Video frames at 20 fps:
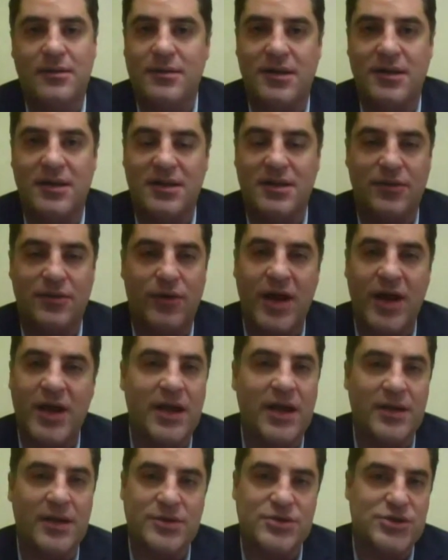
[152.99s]
the, the
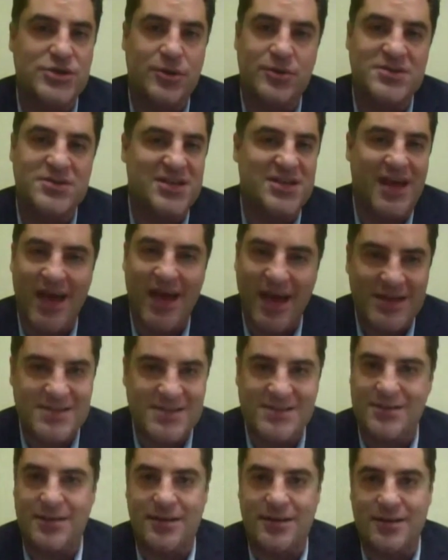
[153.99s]
writing on the show is
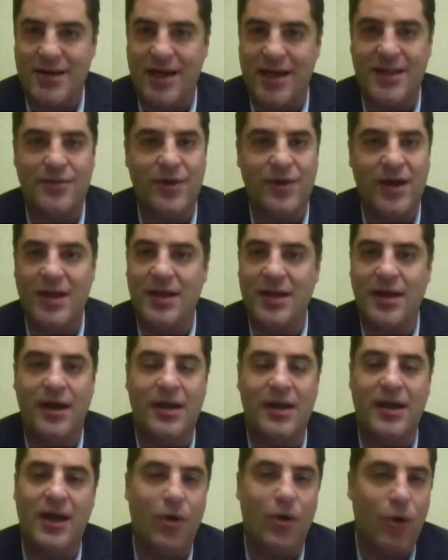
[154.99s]
excellent, and the writing
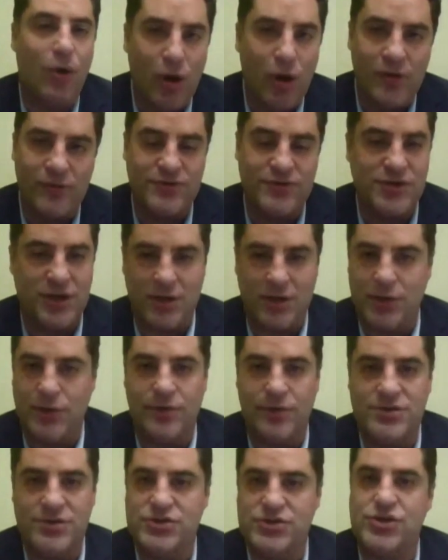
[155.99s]
on all of Chuck
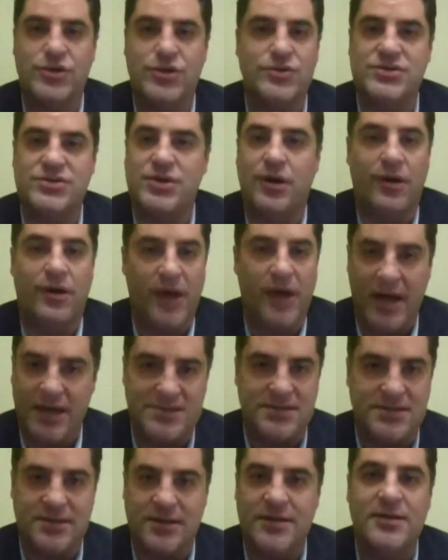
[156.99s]
Lorre's shows are
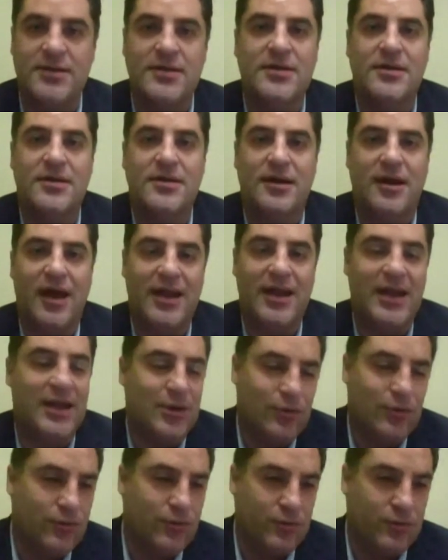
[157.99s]
excellent, and they
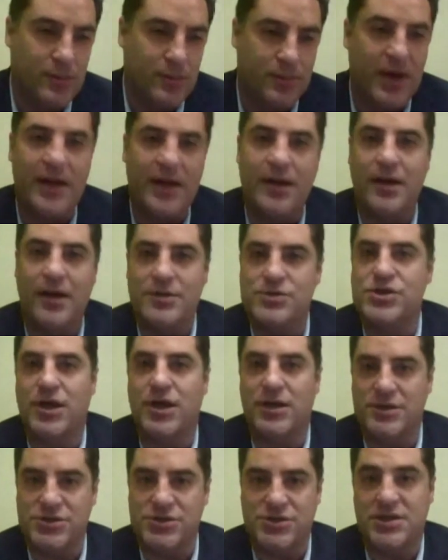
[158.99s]
don't depend on
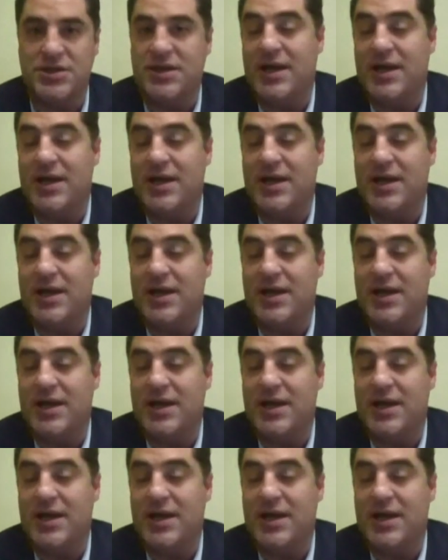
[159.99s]
Charlie Sheen.